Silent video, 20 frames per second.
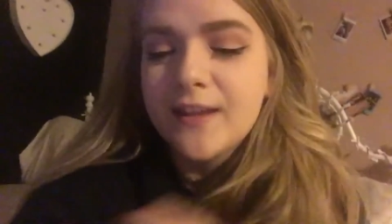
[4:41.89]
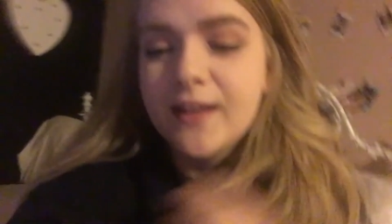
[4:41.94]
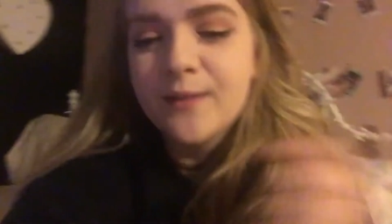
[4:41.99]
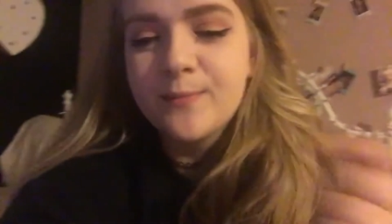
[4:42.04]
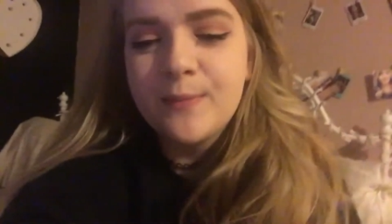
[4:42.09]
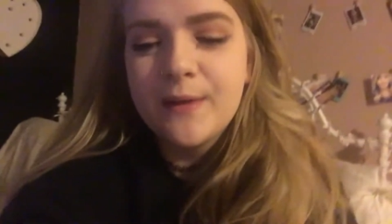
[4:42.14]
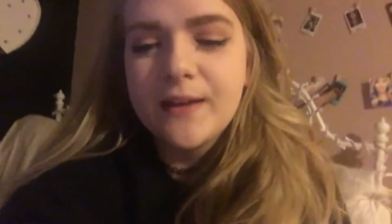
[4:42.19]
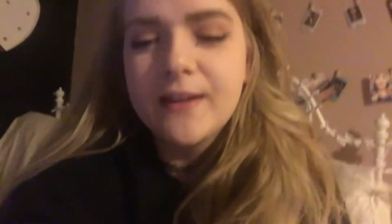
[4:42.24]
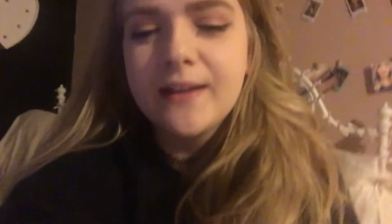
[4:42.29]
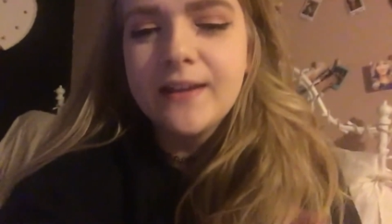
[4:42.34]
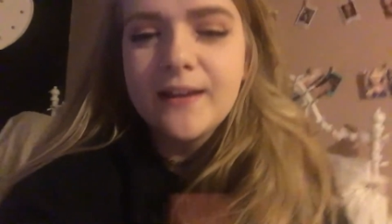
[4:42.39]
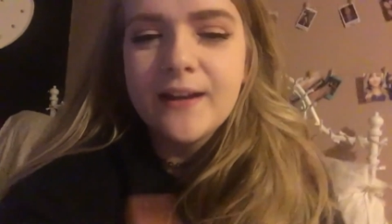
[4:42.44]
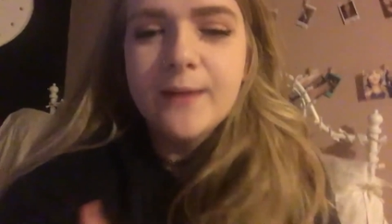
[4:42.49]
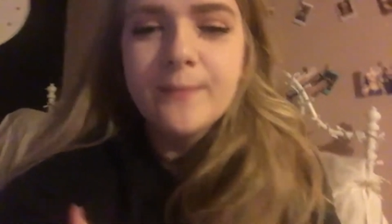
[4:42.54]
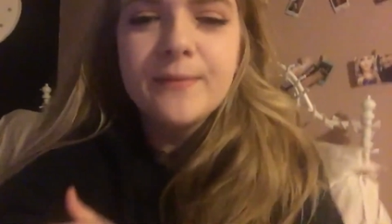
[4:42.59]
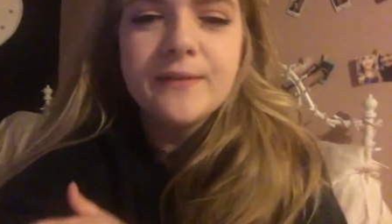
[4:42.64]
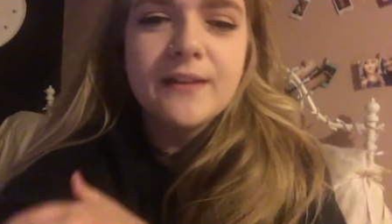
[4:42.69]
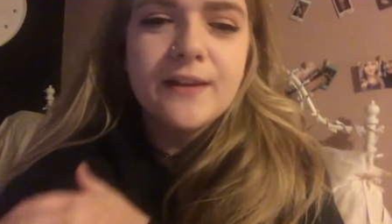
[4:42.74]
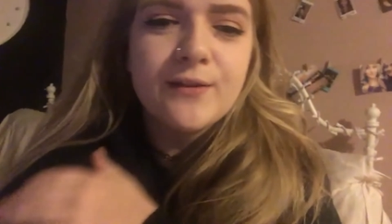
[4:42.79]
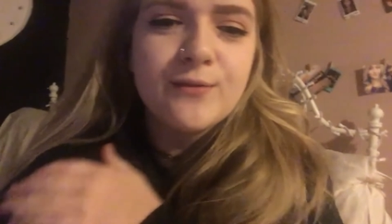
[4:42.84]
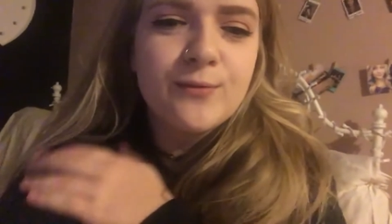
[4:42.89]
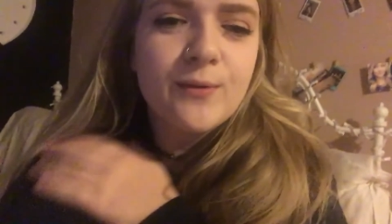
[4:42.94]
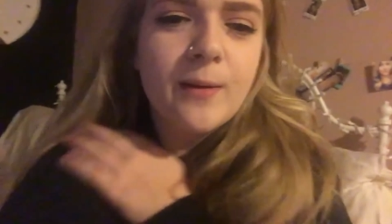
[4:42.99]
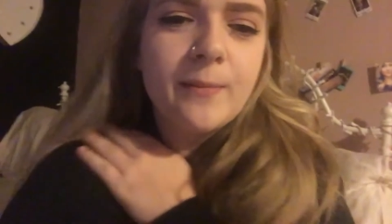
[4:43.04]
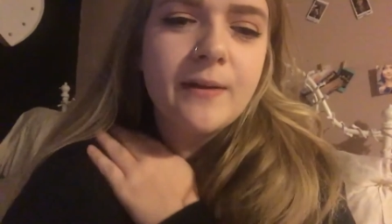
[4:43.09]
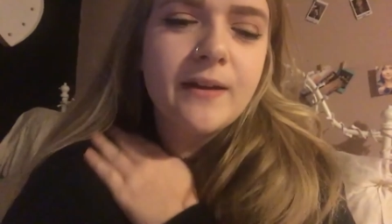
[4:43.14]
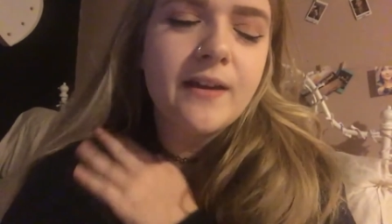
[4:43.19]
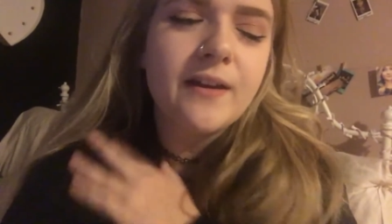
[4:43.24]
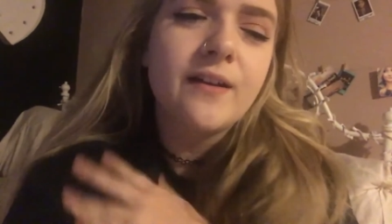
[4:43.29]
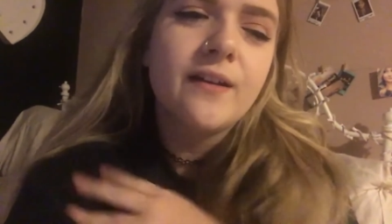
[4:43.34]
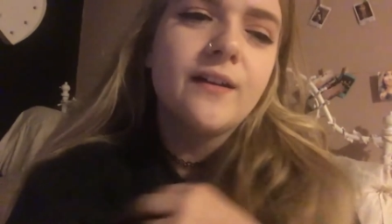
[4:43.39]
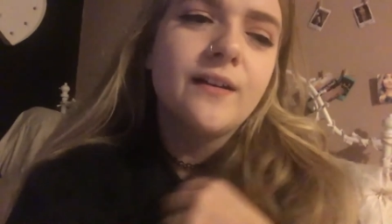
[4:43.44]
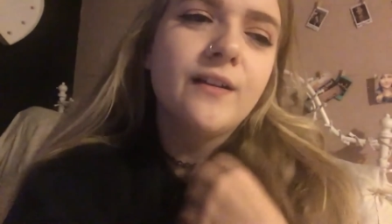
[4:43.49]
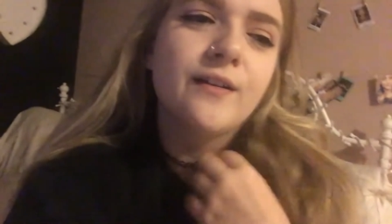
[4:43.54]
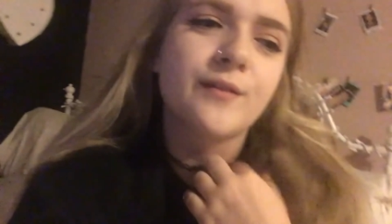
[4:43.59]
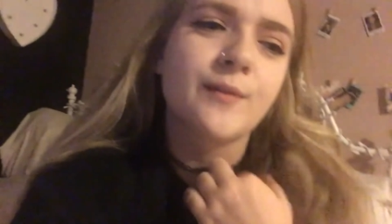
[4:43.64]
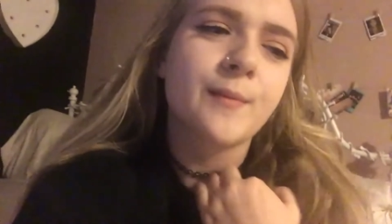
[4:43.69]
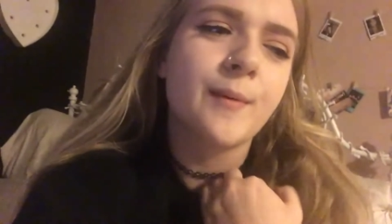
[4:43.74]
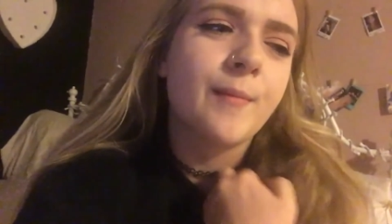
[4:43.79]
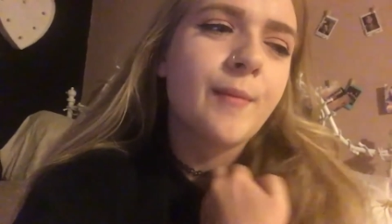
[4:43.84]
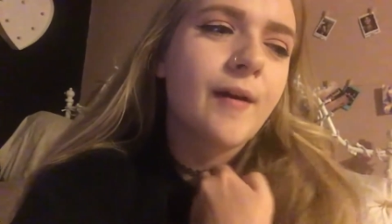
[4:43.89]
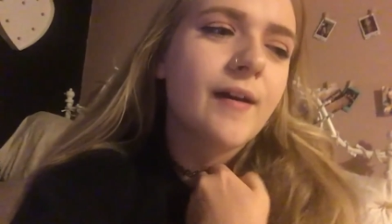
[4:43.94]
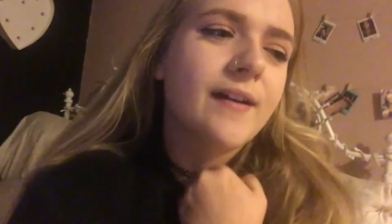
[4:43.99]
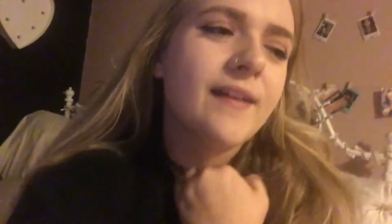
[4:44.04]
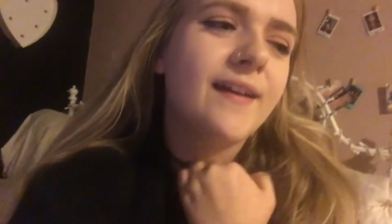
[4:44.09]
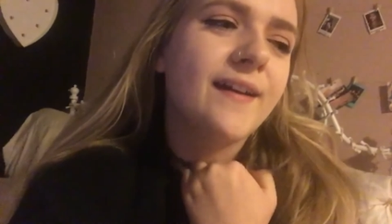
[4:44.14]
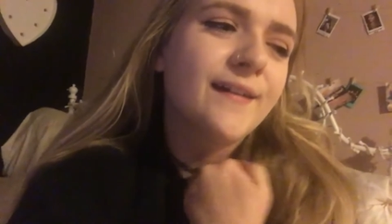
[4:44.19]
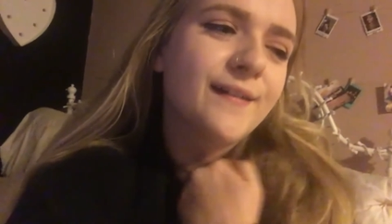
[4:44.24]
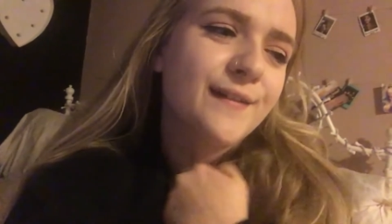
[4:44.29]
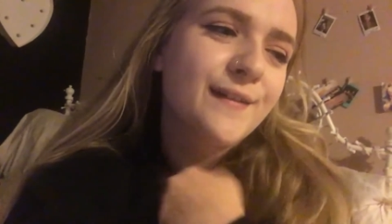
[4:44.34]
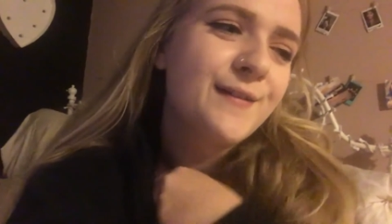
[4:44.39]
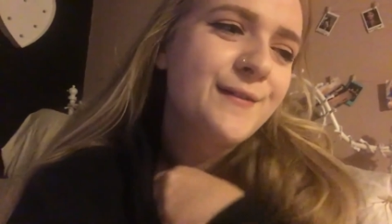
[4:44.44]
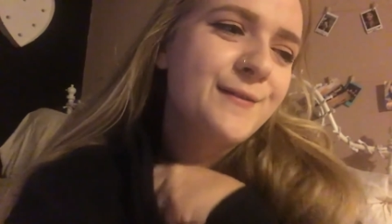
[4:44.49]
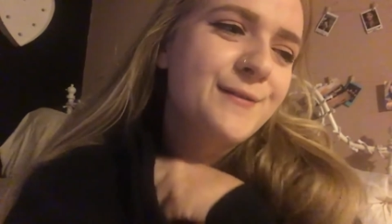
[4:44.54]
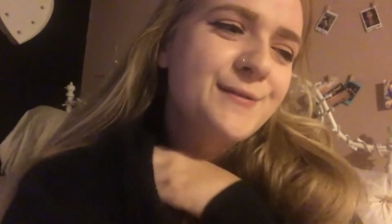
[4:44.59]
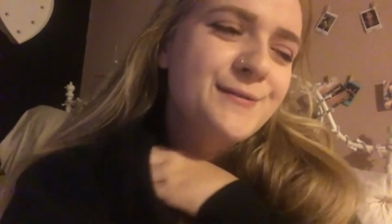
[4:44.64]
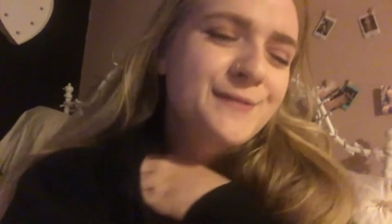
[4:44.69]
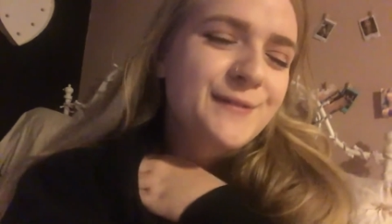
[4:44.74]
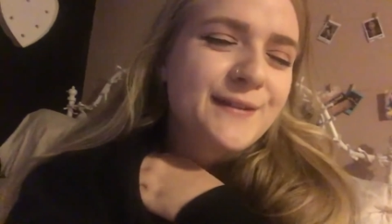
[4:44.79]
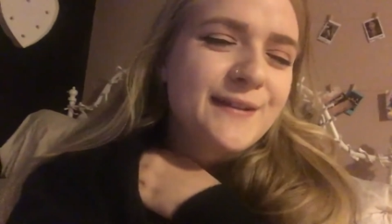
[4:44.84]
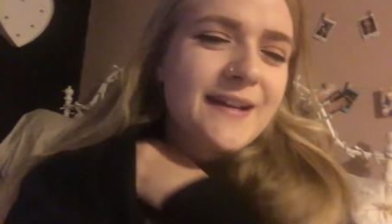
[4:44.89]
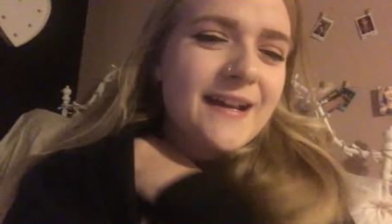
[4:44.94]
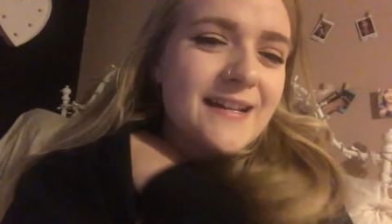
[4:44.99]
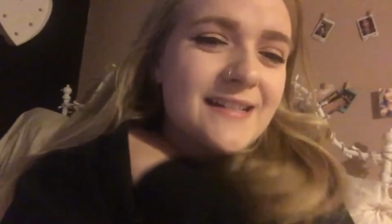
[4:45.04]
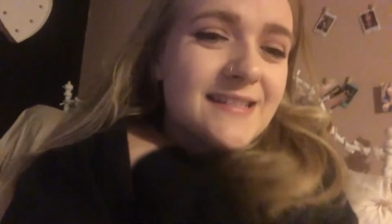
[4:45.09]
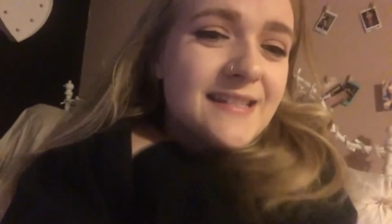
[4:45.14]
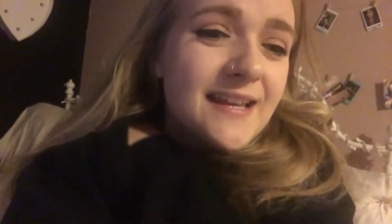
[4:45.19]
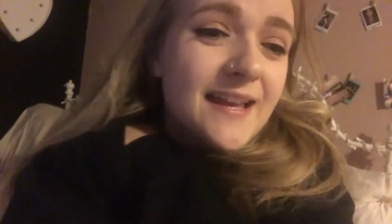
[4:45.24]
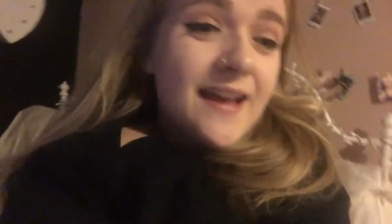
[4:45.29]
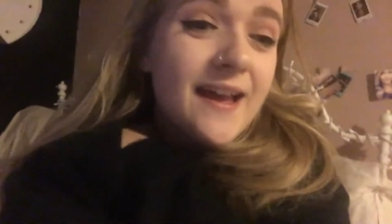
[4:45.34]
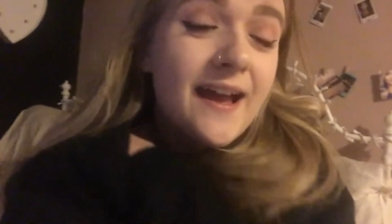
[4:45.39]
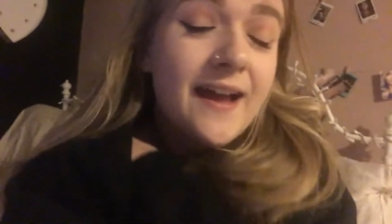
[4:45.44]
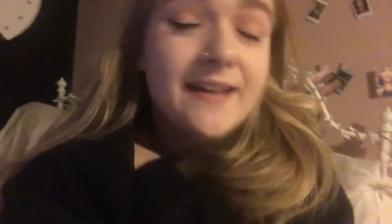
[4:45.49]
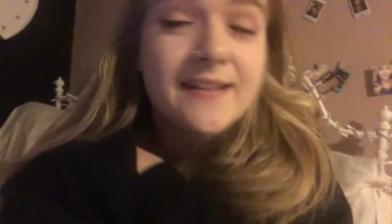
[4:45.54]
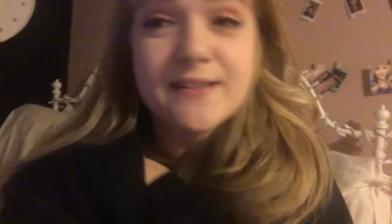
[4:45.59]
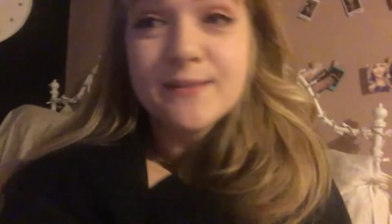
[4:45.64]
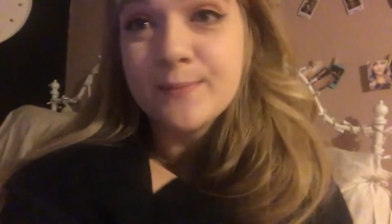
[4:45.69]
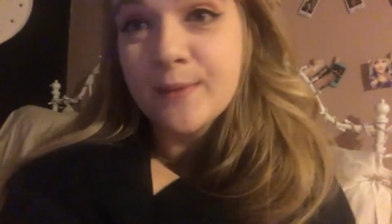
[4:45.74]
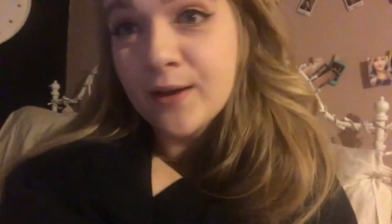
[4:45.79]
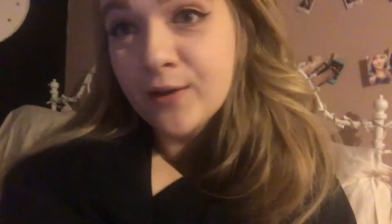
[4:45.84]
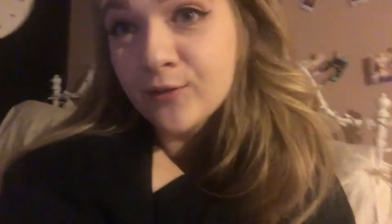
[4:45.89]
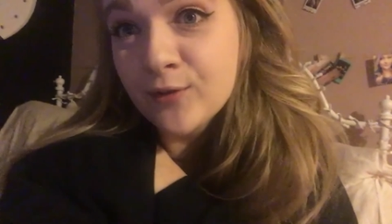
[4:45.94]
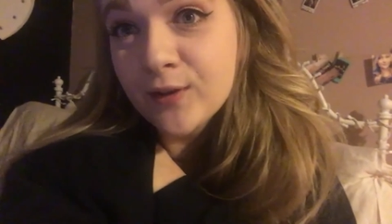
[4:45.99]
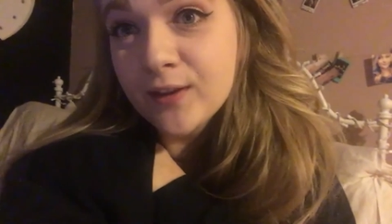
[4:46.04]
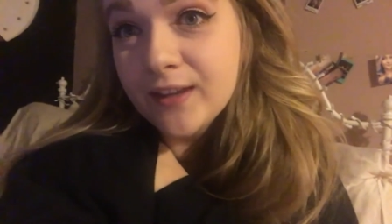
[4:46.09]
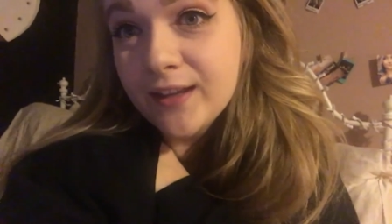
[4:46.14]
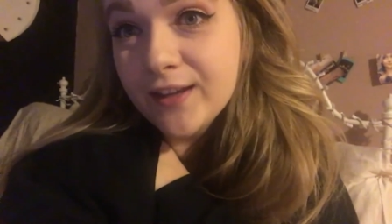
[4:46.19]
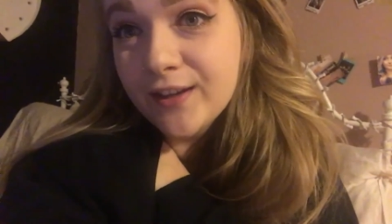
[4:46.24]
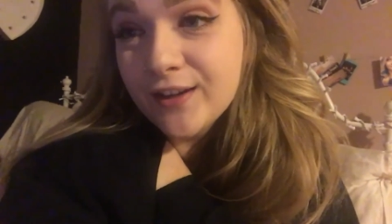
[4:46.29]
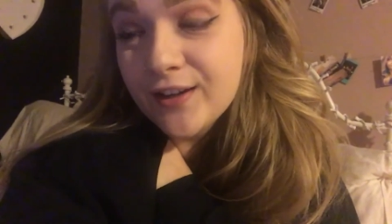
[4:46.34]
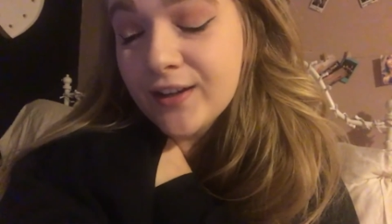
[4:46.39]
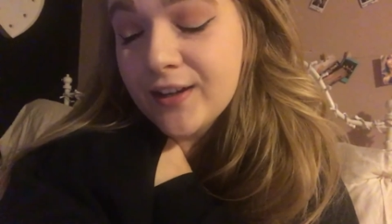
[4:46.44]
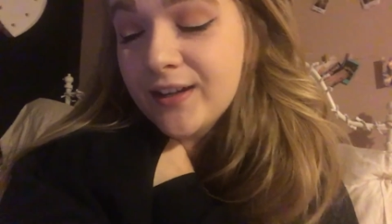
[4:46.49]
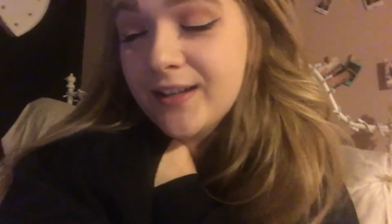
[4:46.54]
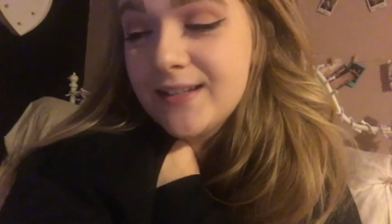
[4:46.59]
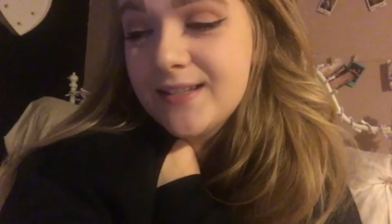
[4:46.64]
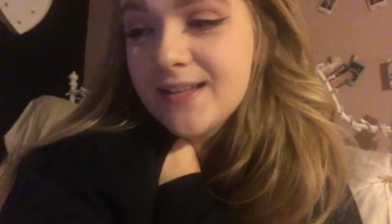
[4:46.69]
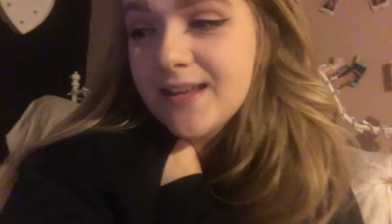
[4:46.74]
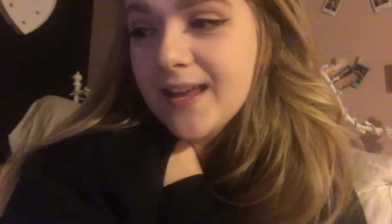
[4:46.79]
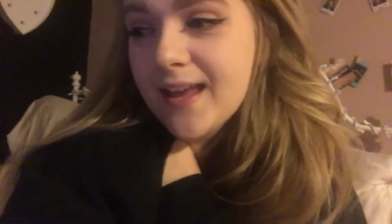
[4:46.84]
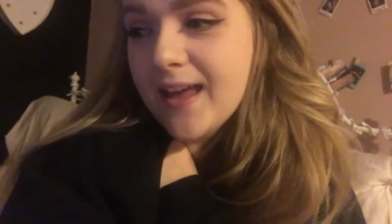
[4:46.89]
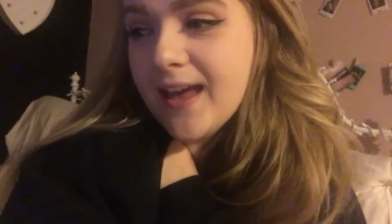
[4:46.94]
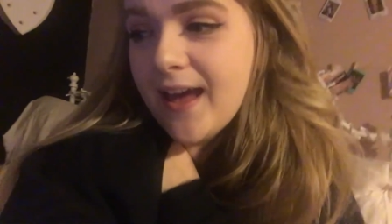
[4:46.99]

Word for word: I liked picking it up and like rubbing it all over my body. I don't know, it was really nice. I smell really good.